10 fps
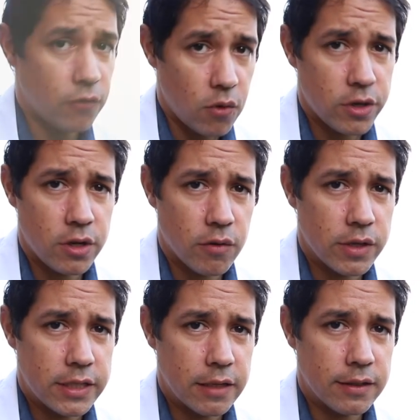40
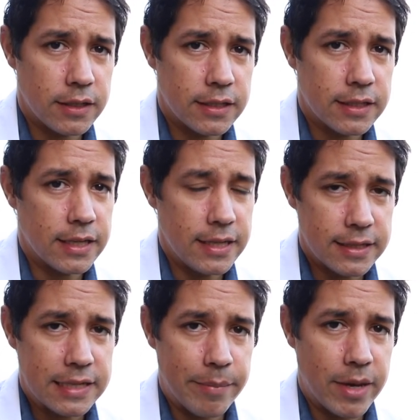degrees Celsius in
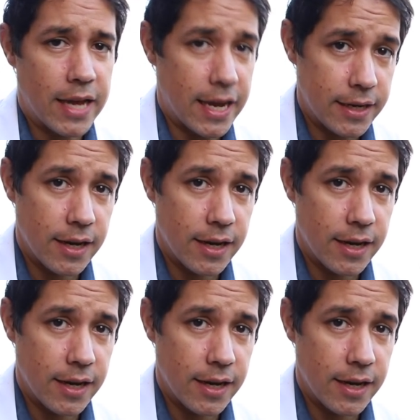the summer at